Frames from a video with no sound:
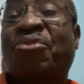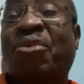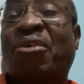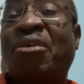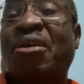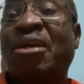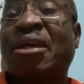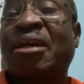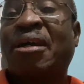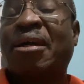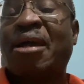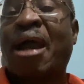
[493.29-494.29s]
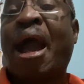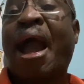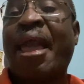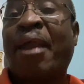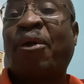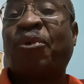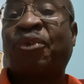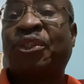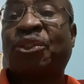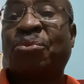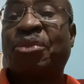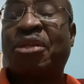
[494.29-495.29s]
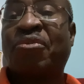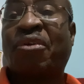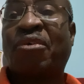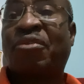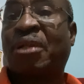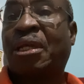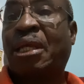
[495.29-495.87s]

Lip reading: for a higher office to be involved.